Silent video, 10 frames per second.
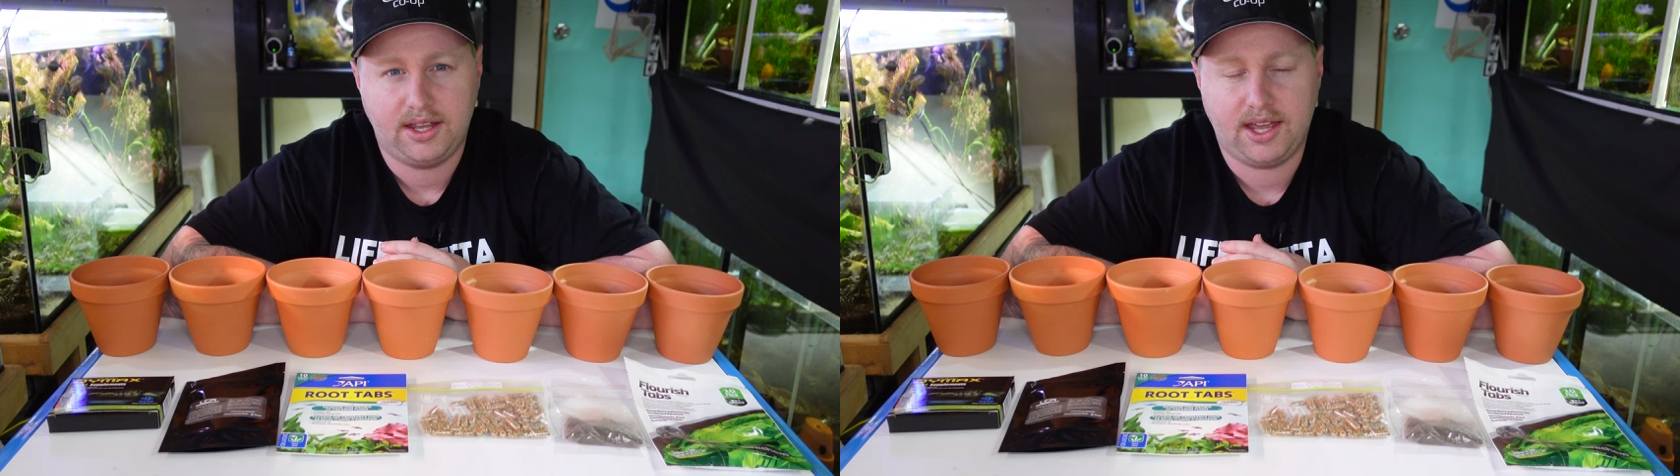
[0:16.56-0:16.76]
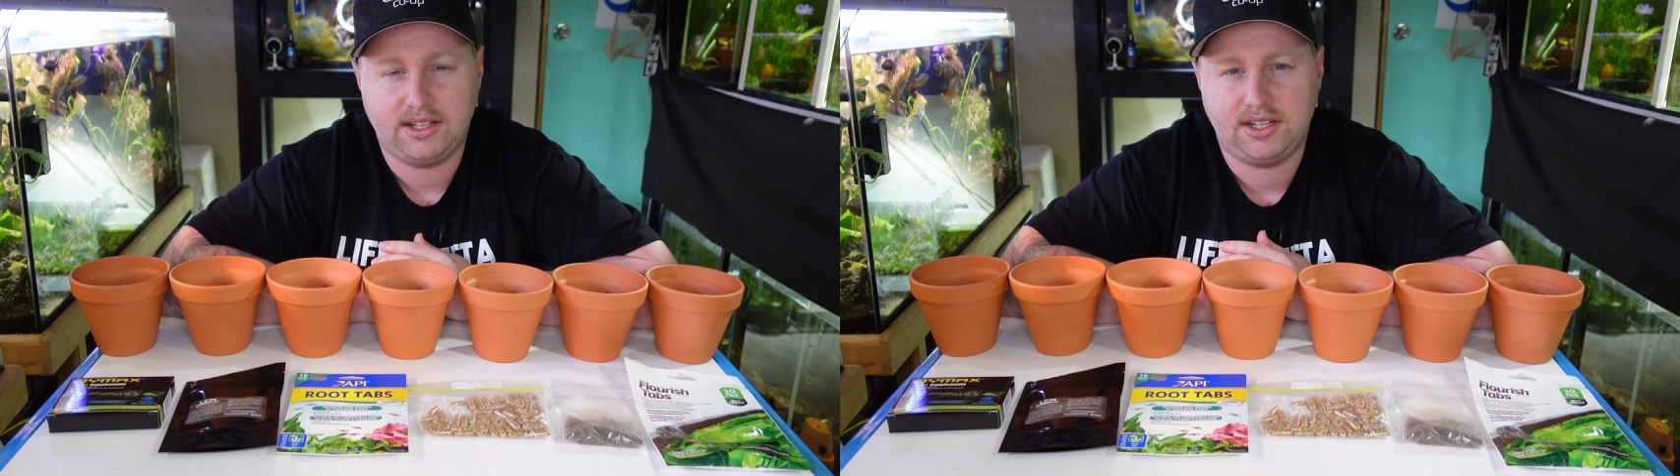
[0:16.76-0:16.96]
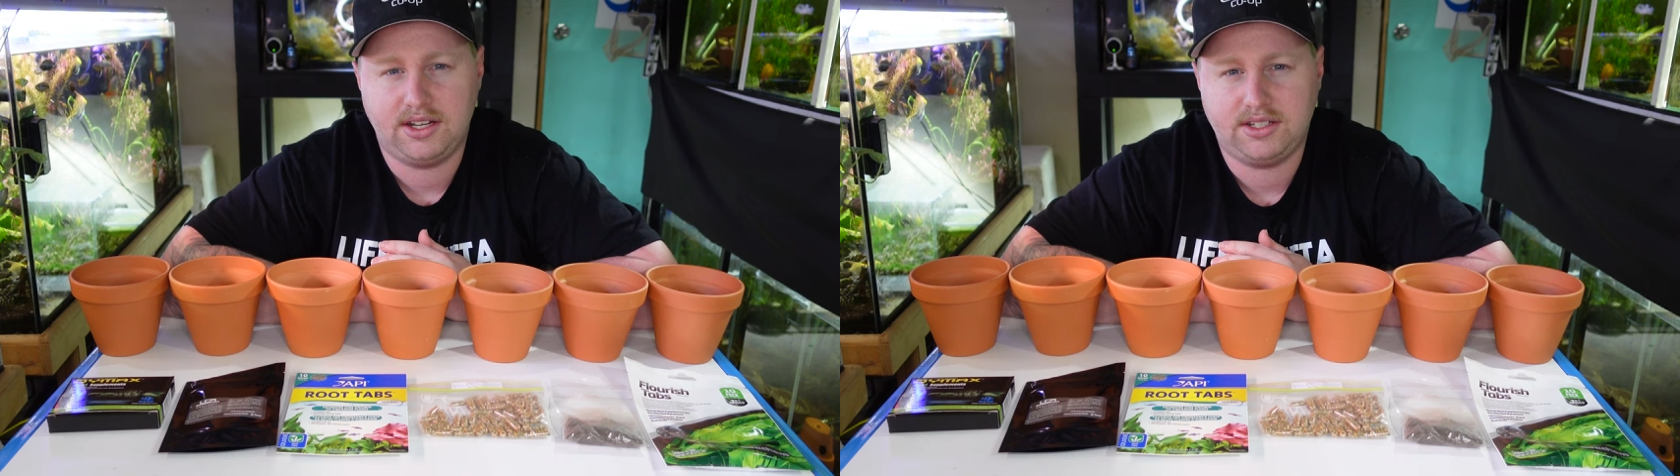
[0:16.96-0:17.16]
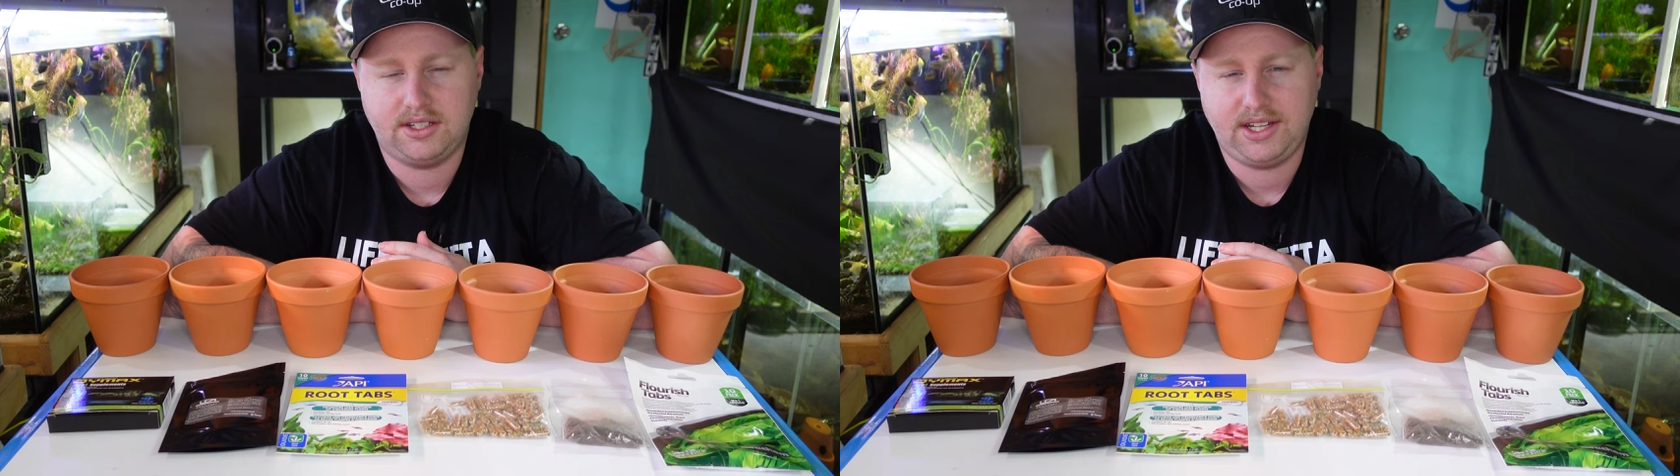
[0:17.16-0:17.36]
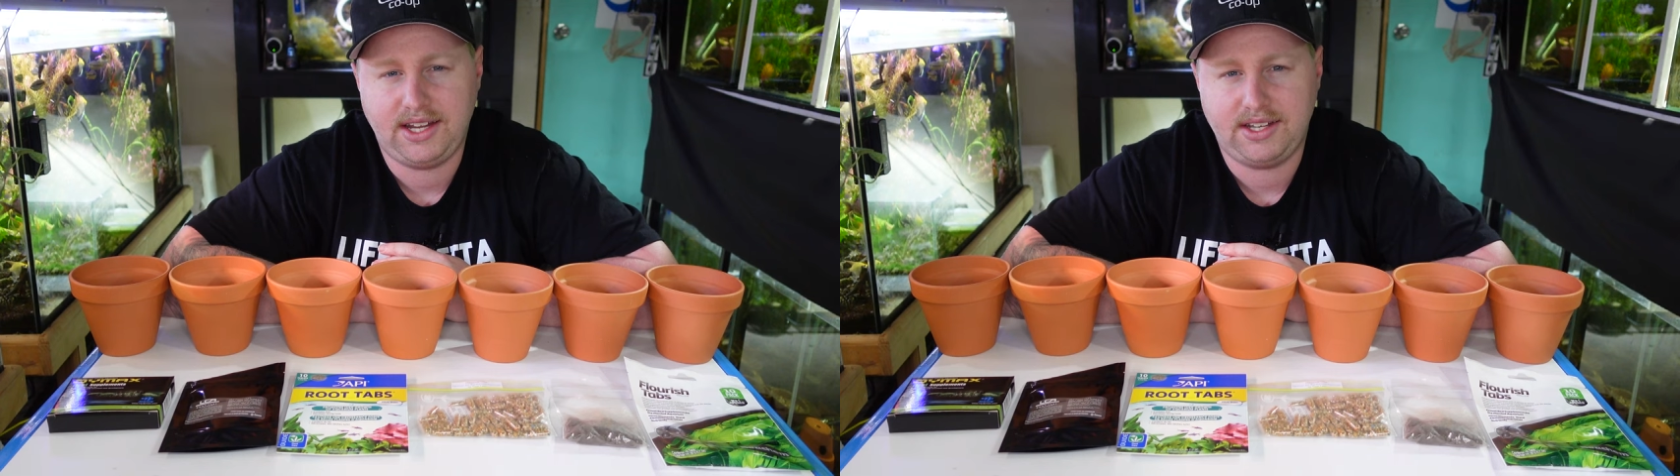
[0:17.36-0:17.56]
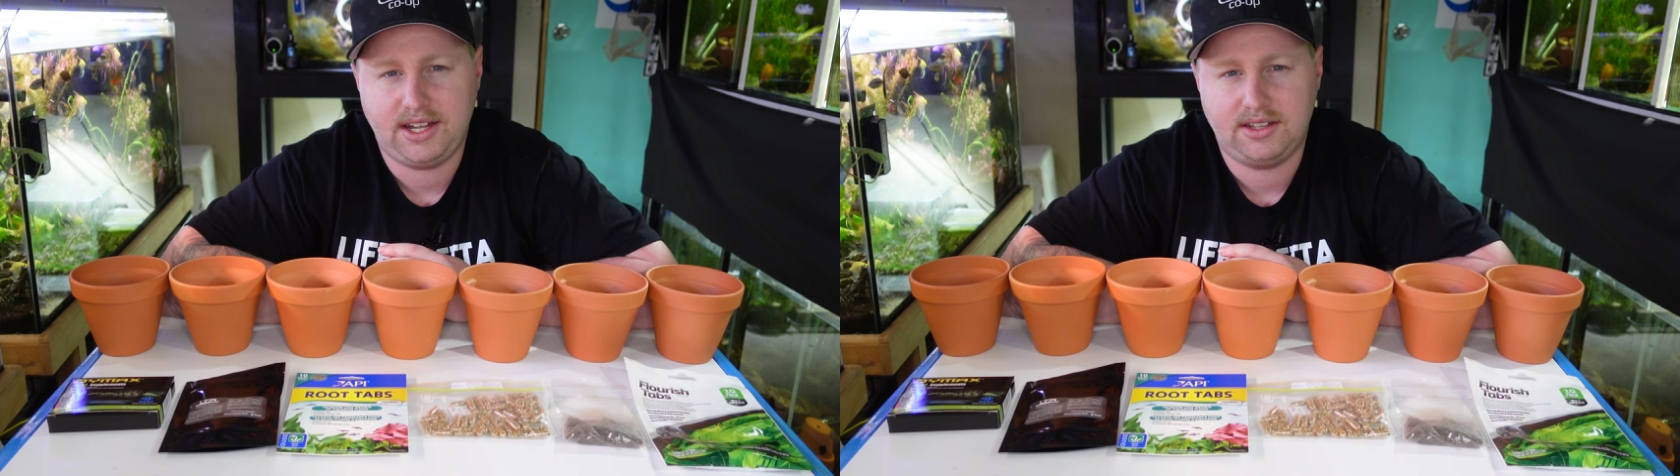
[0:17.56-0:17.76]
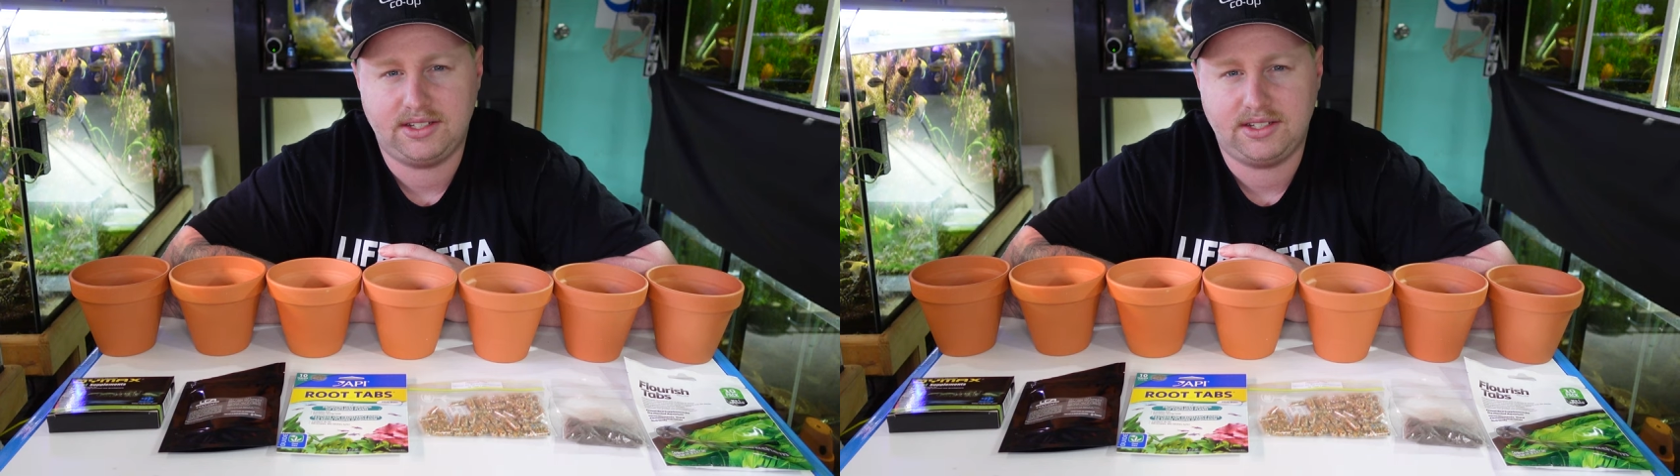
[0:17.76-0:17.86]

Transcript: Okay, so to detail